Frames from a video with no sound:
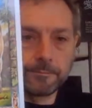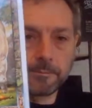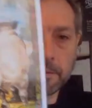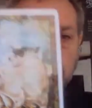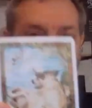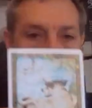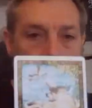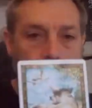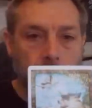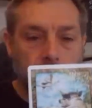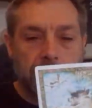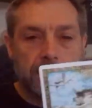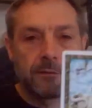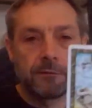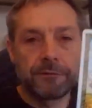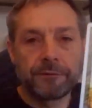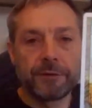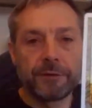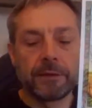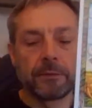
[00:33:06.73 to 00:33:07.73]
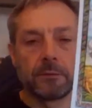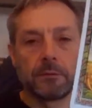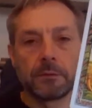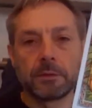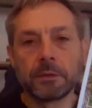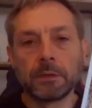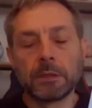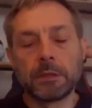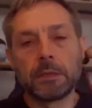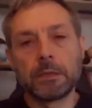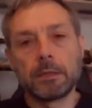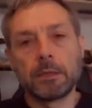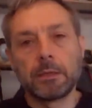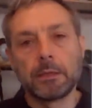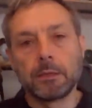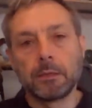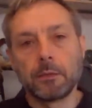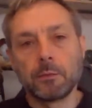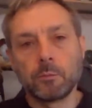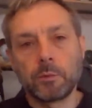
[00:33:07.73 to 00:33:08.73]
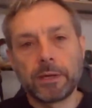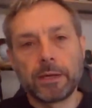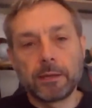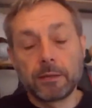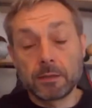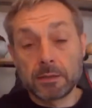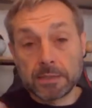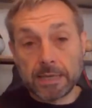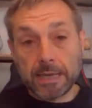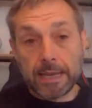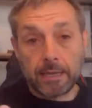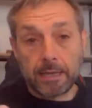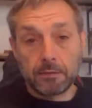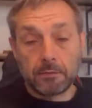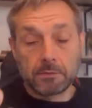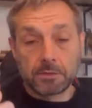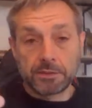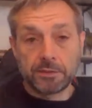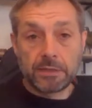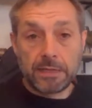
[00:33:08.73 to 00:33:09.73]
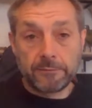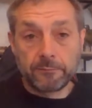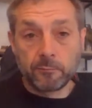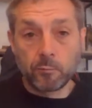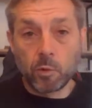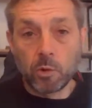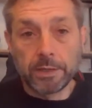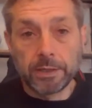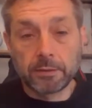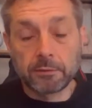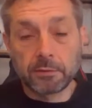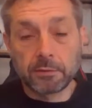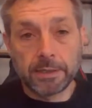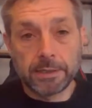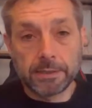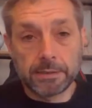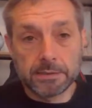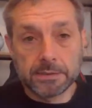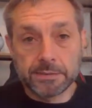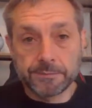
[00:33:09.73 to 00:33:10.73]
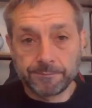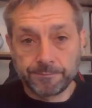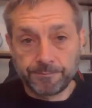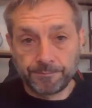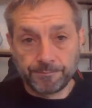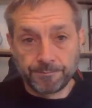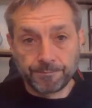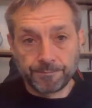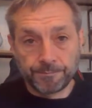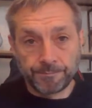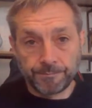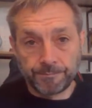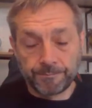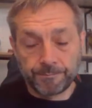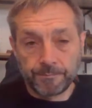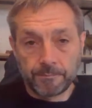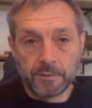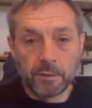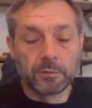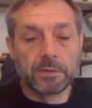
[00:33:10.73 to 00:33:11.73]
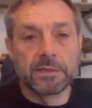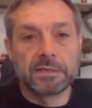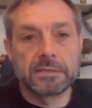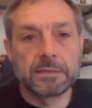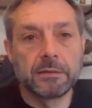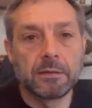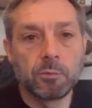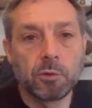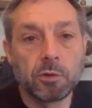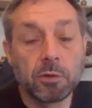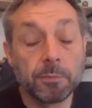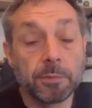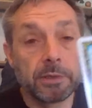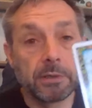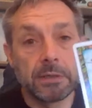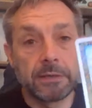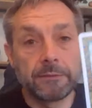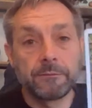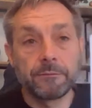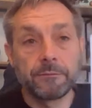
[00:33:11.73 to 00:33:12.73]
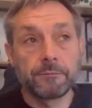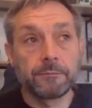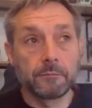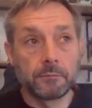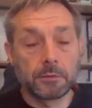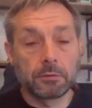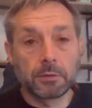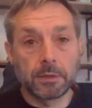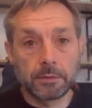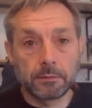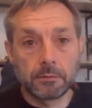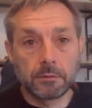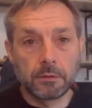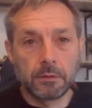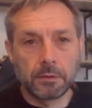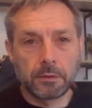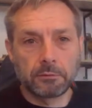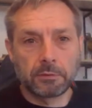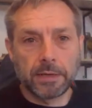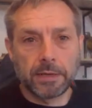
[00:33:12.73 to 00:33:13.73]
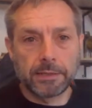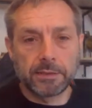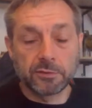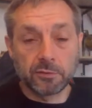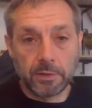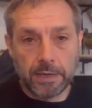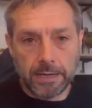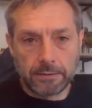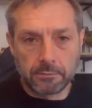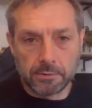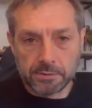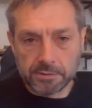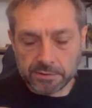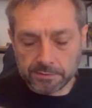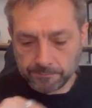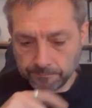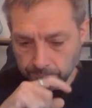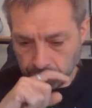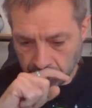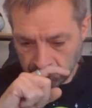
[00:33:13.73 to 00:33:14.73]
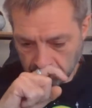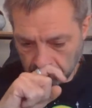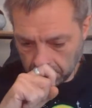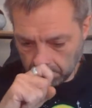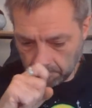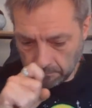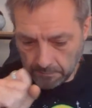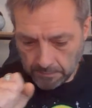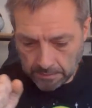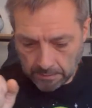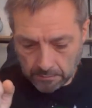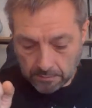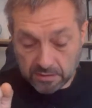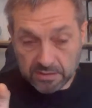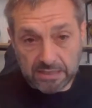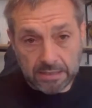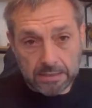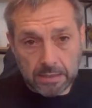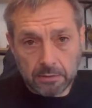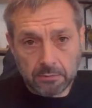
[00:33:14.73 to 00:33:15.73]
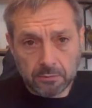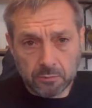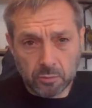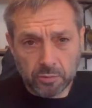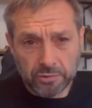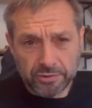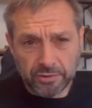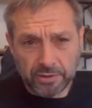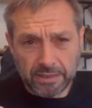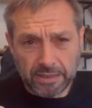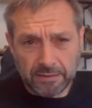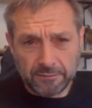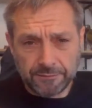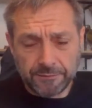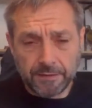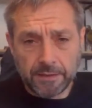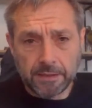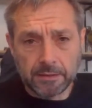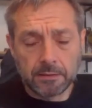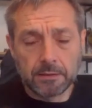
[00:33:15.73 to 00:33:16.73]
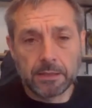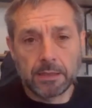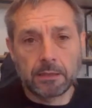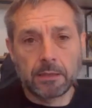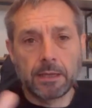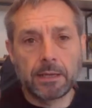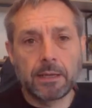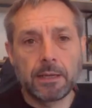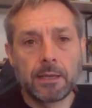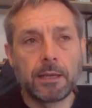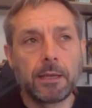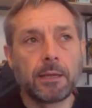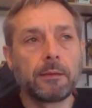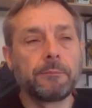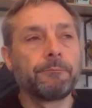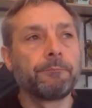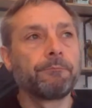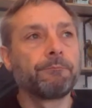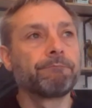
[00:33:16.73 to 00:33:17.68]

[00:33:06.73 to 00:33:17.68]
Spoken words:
you look in the field where there's cows, you'll have white cranes. Not necessarily white, but you'll have cranes or herons, because they know they're always going to get a feed, and they're